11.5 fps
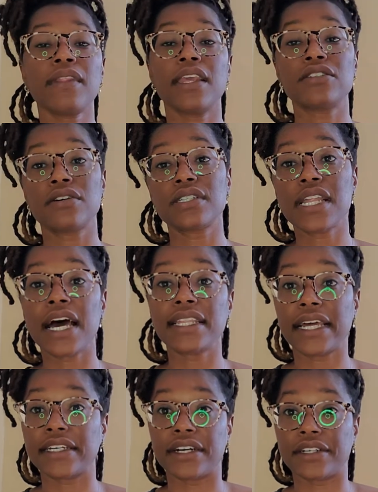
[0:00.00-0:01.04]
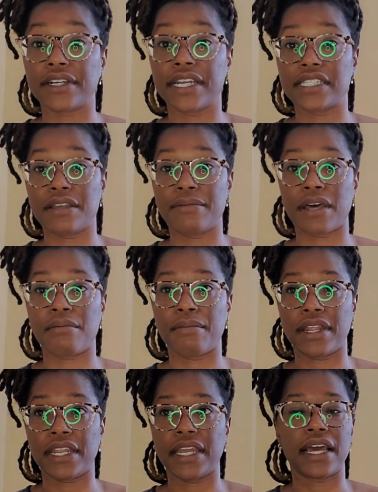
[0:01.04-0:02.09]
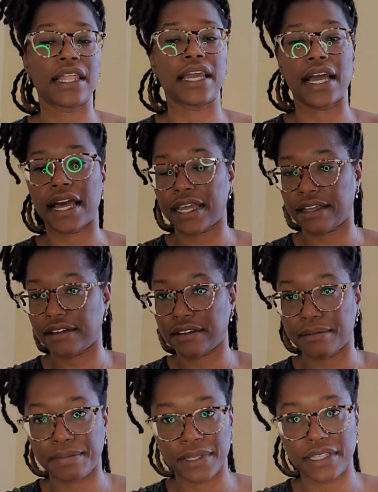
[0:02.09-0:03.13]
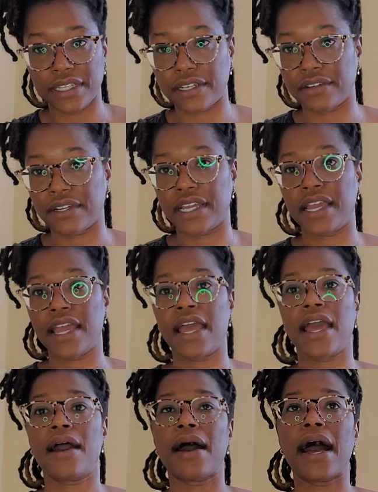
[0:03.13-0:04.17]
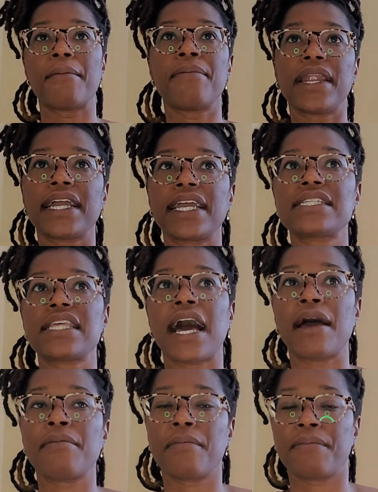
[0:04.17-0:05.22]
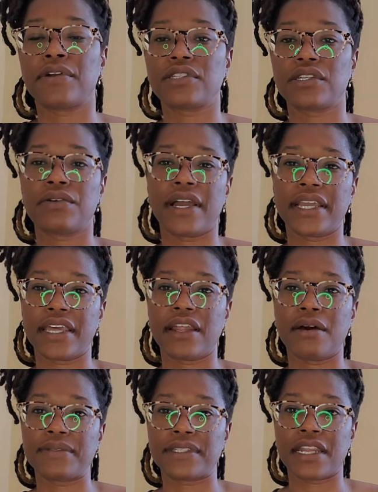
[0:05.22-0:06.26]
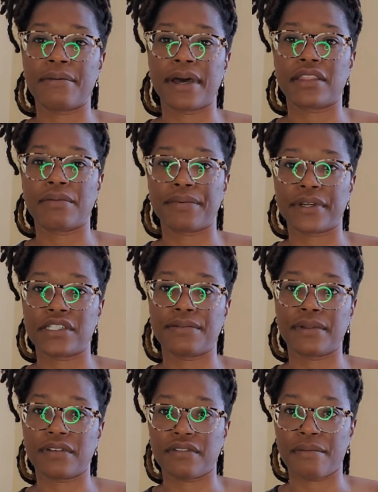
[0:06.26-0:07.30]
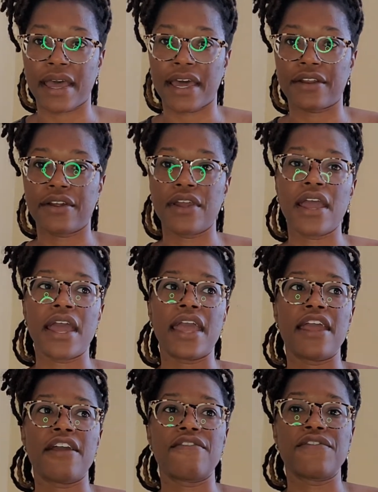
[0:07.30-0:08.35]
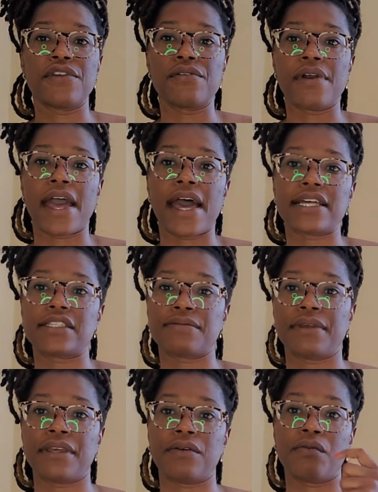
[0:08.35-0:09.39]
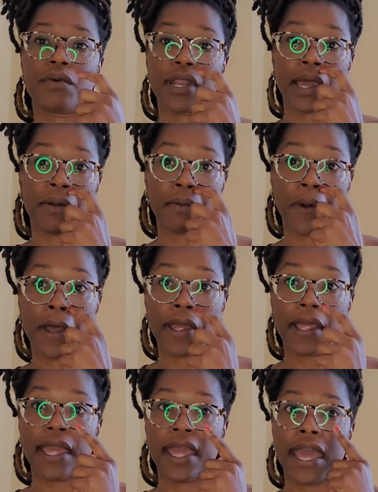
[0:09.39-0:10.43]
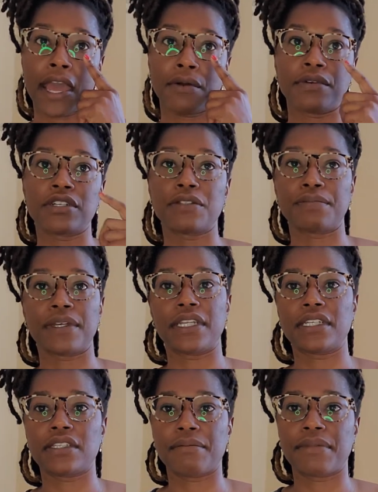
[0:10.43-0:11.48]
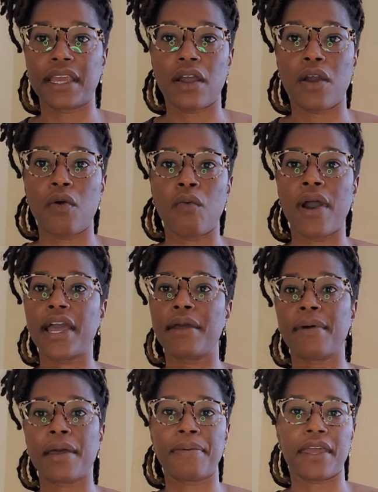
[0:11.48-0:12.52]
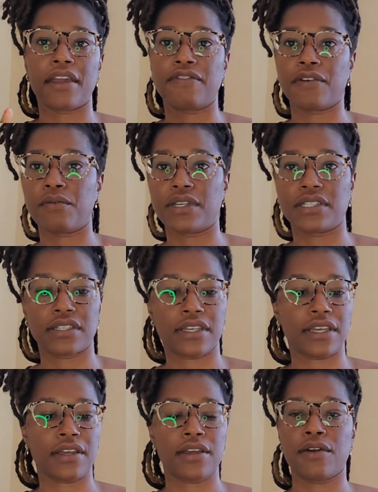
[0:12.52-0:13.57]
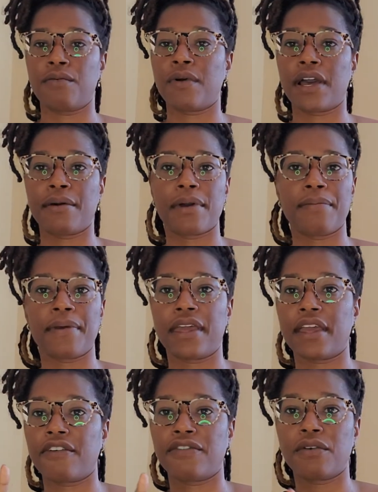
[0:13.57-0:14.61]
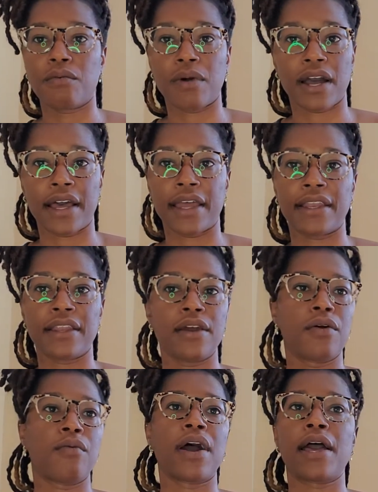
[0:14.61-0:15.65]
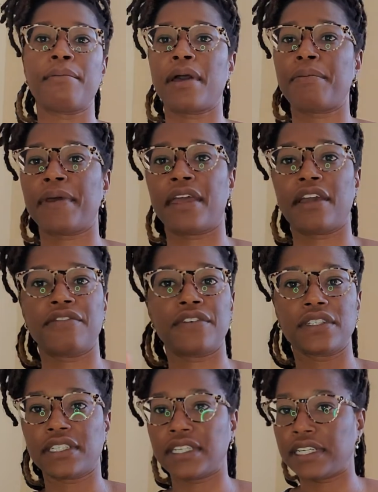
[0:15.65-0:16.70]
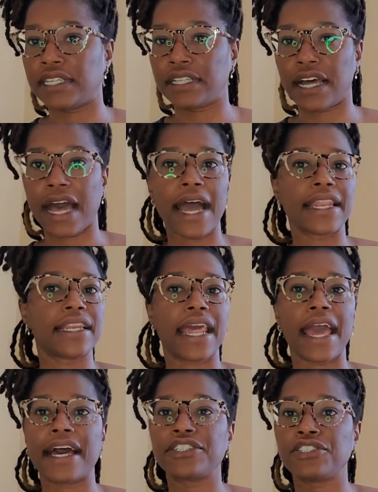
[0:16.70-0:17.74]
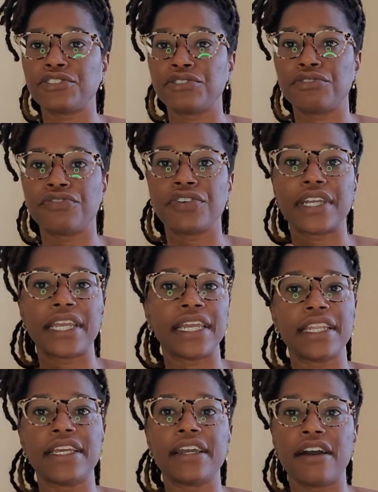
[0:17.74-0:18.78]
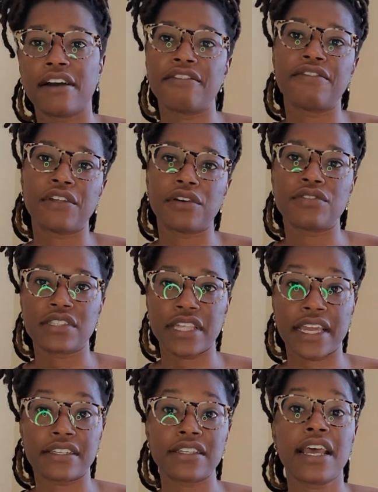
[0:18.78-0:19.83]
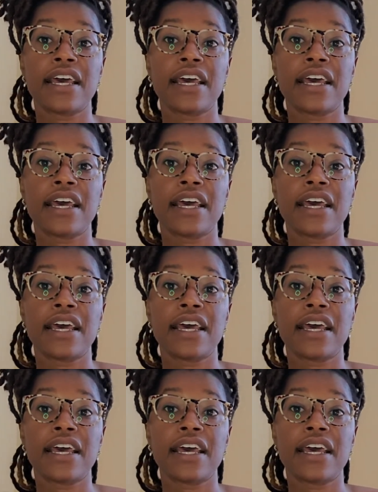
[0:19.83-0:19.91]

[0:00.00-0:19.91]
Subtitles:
So it's not like a crazy amount of money. Like, I completely agree. But I guess I'm a person who I get upset about the principle of the matter. If you ask me what I want and we're splitting something, why am I paying for whiskey? Why am I paying for wine? Why am I paying for tequila? I didn't ask you for any of those things.